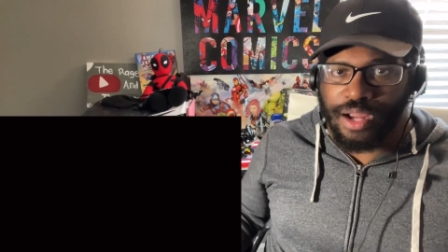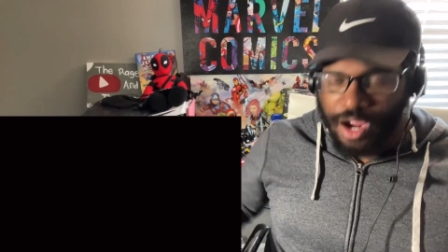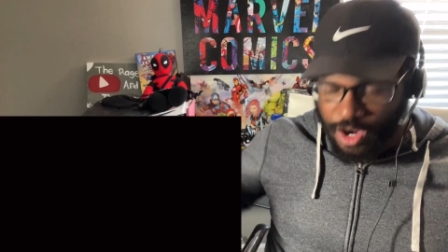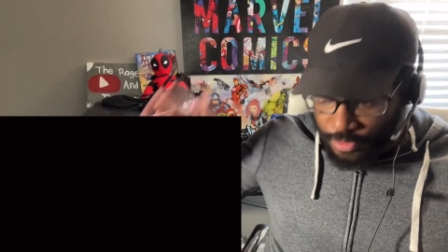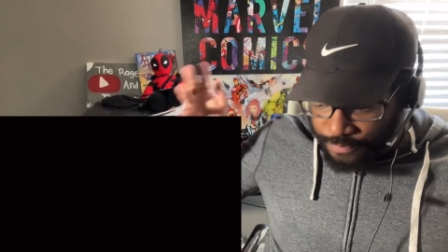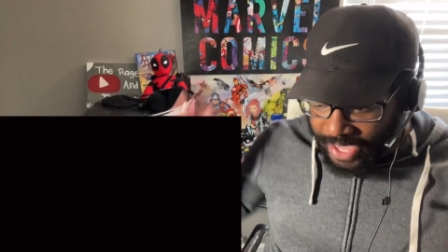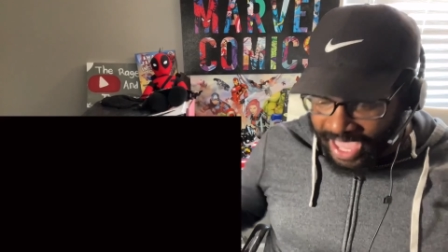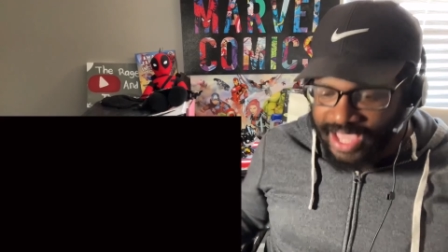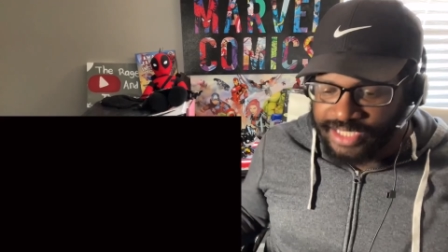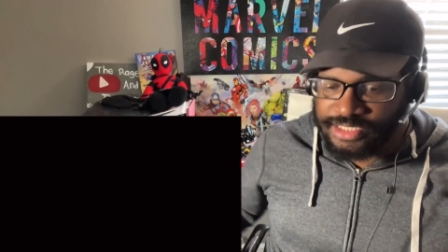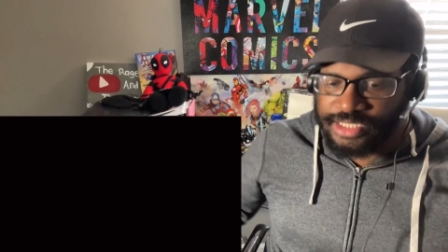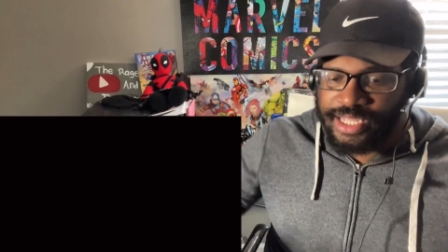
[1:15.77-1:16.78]
Her
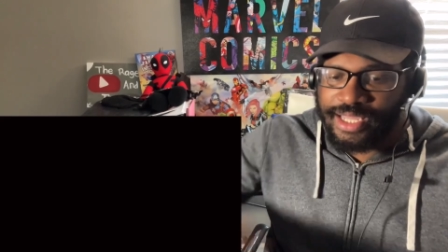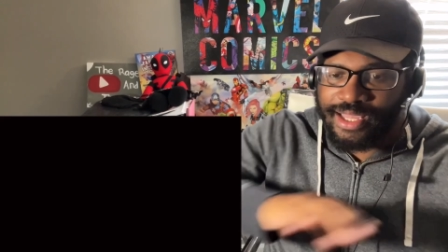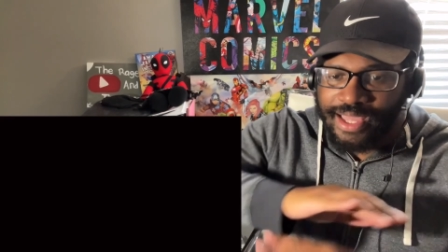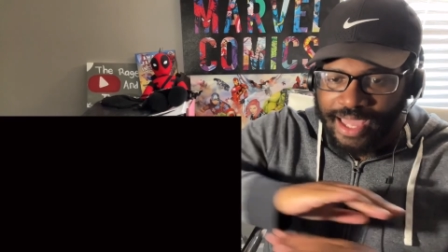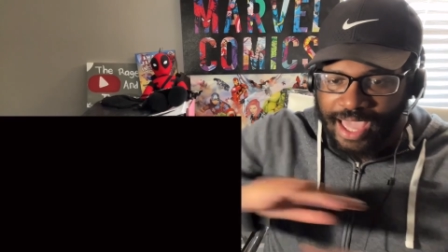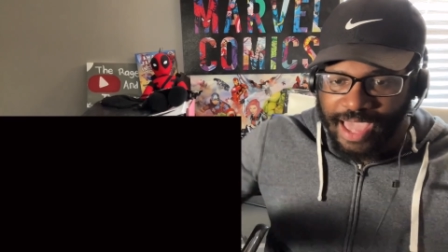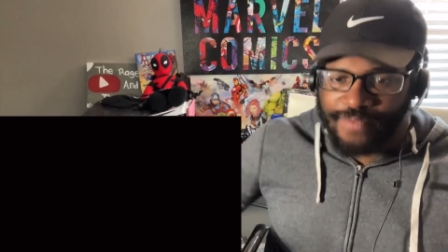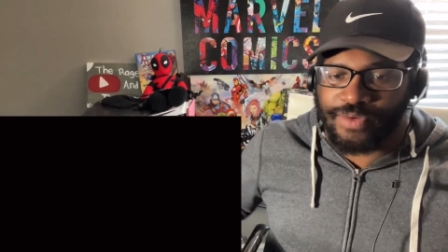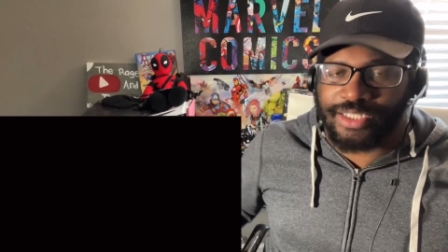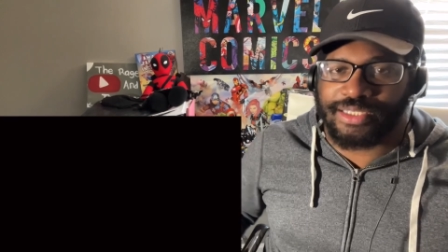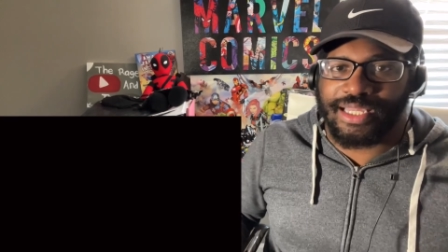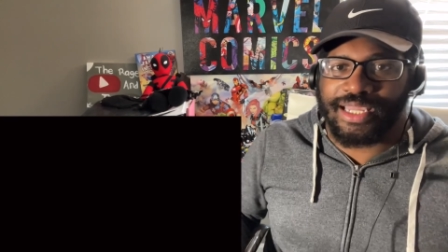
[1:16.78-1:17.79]
passion,
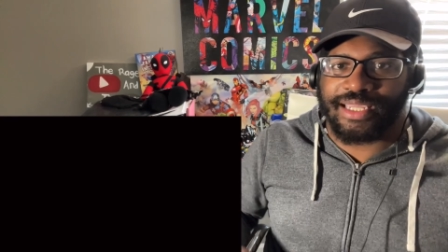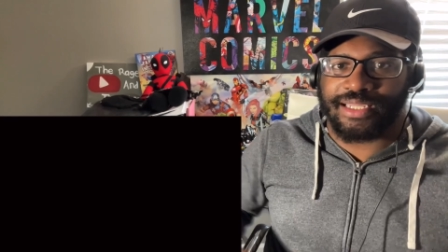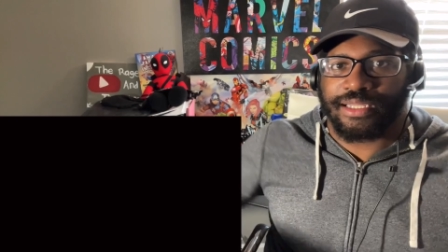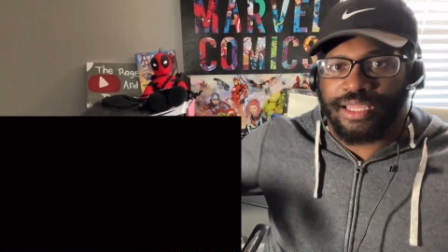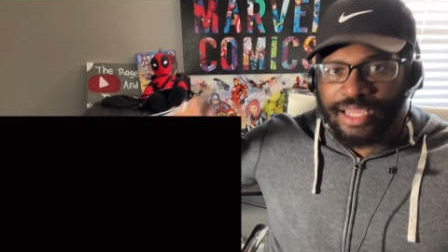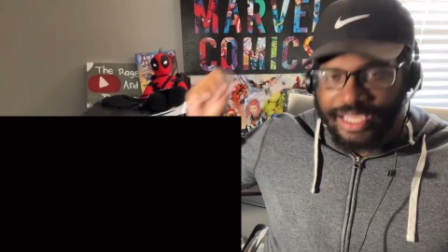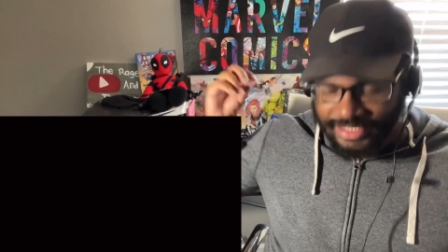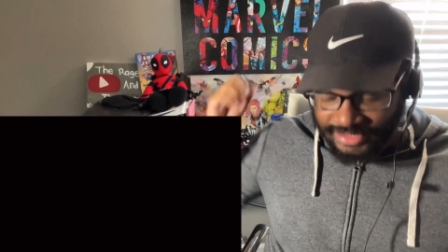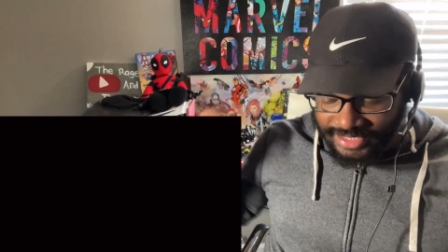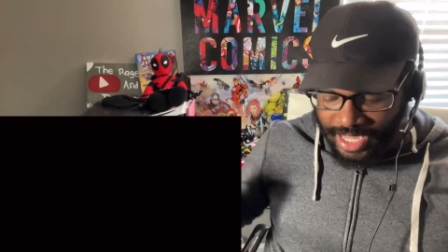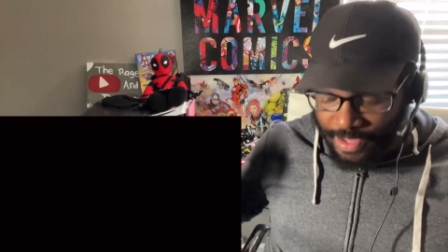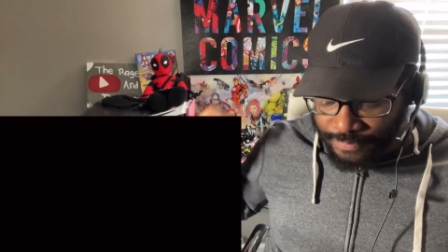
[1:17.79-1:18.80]
everything is
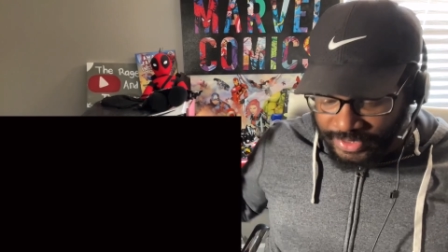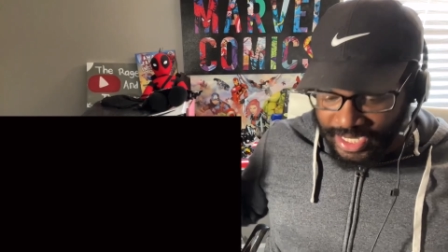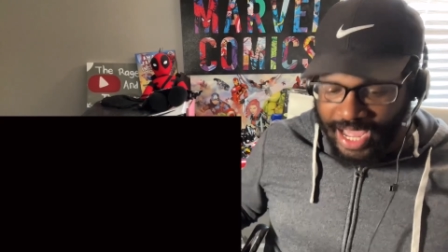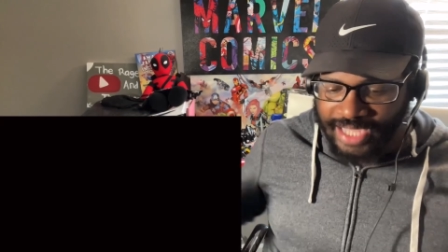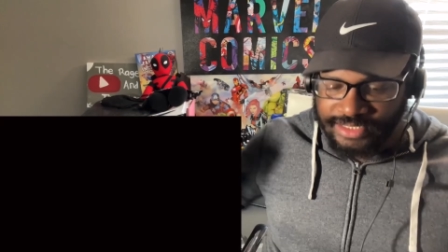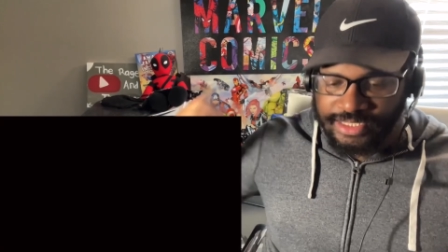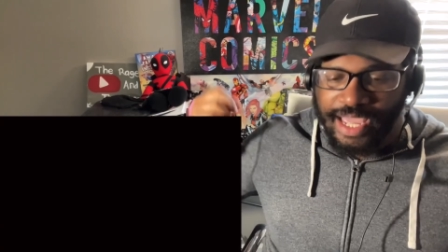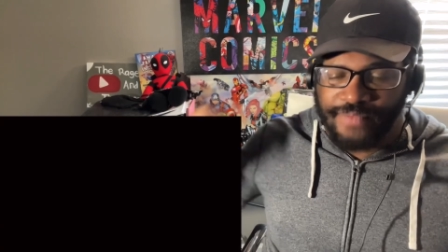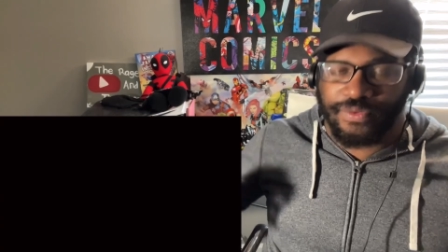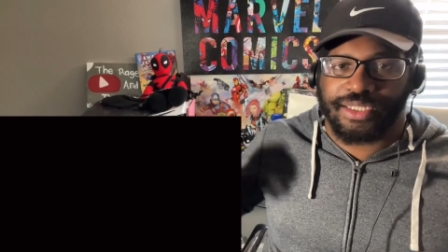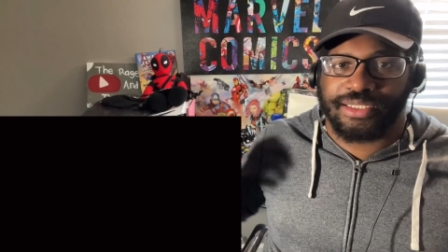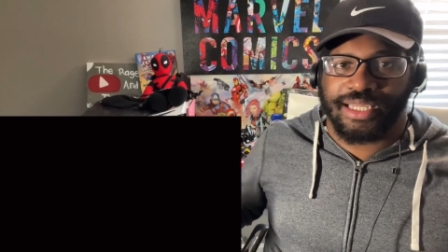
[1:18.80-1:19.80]
top notch.
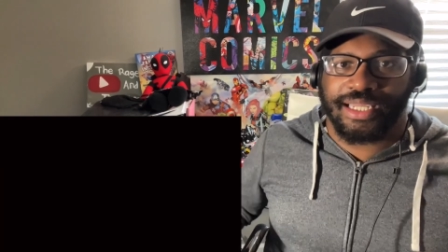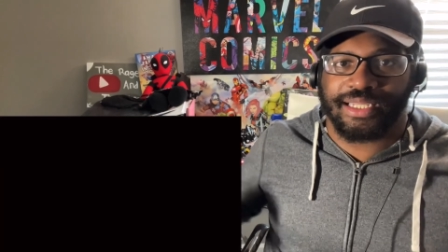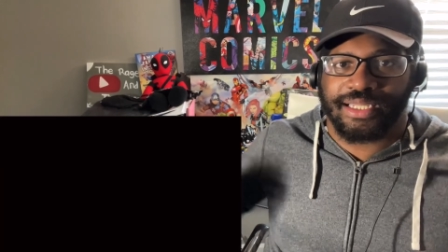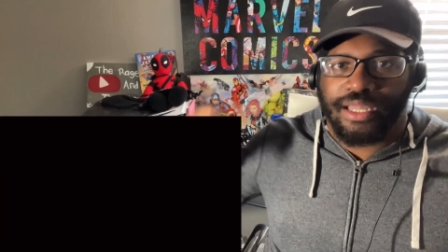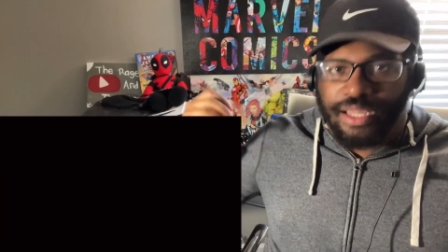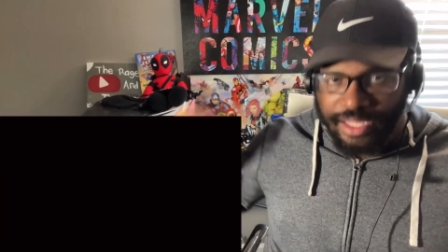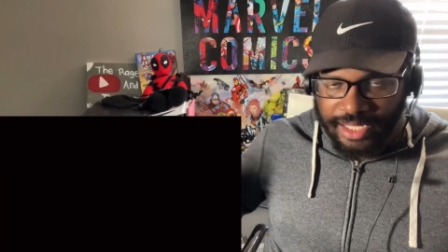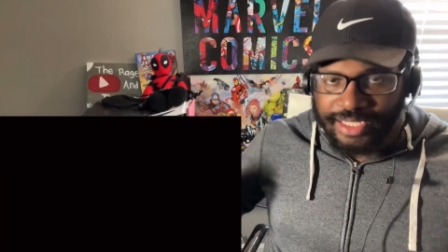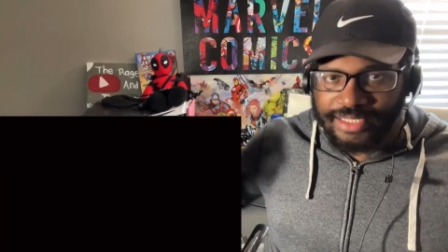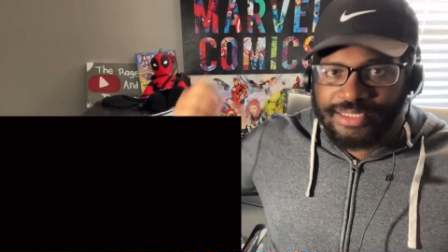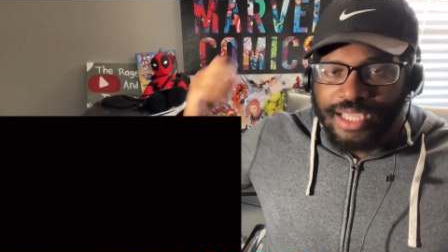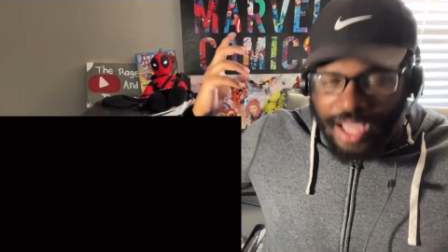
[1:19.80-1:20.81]
Everything
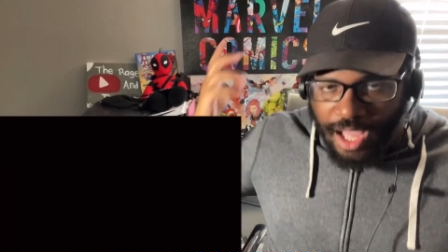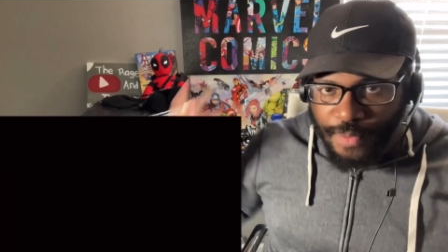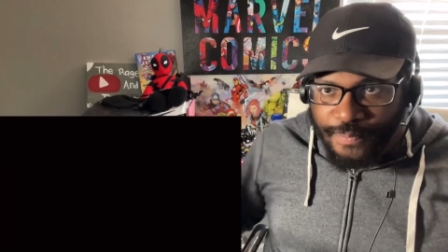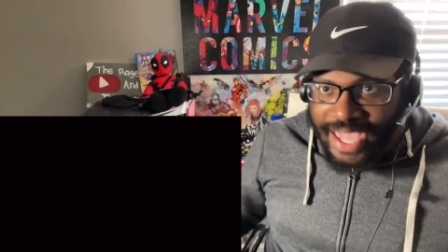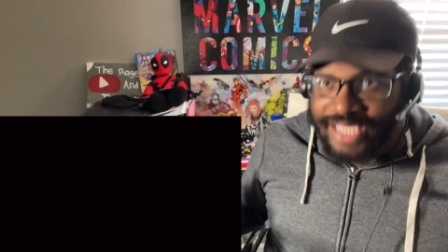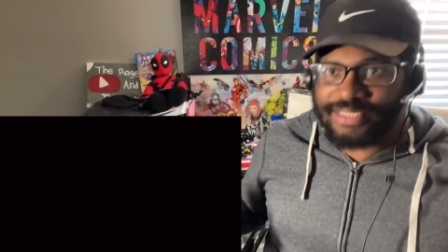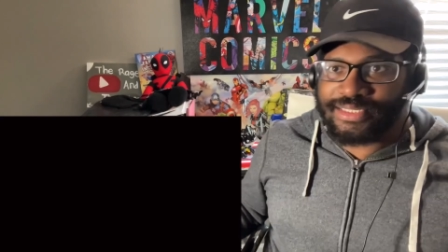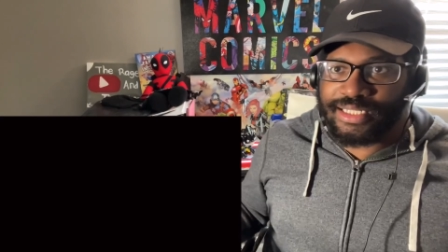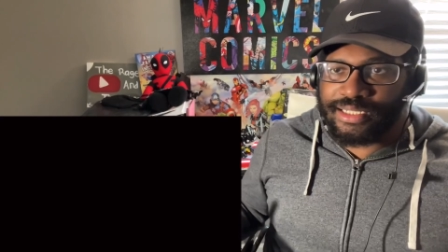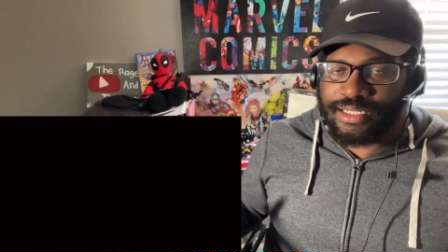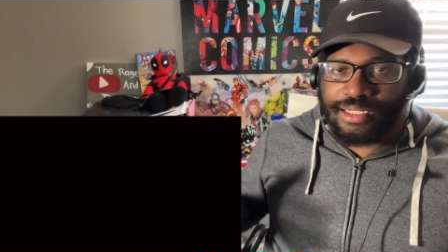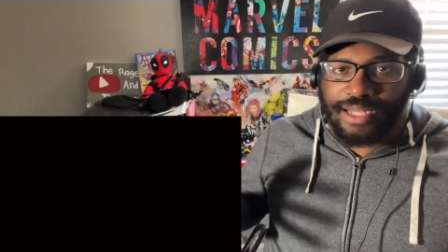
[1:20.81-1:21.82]
is
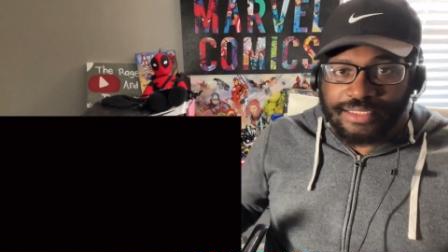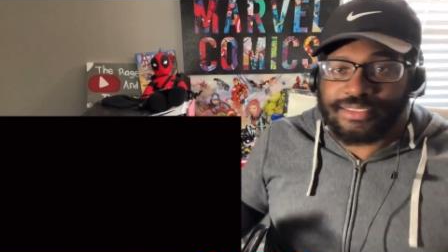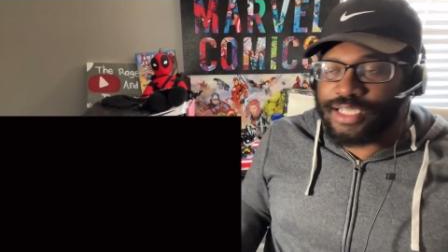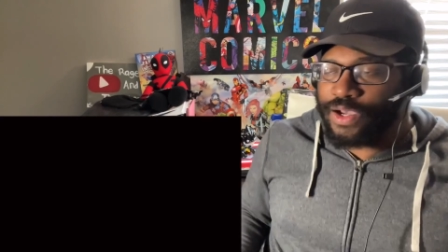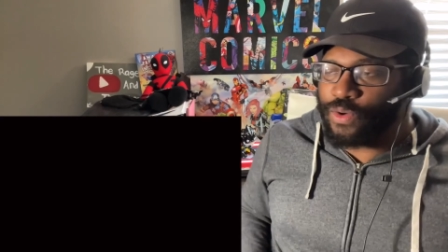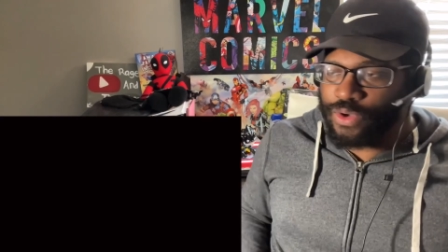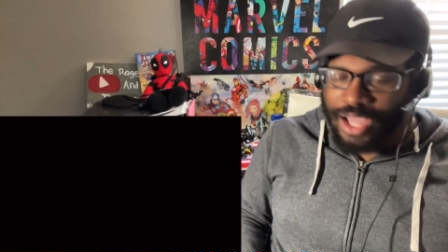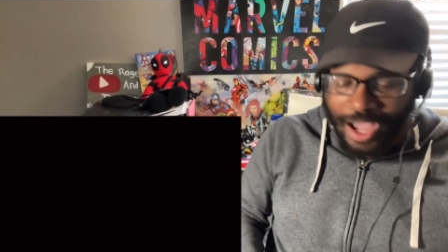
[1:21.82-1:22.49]
amazing. Let's go.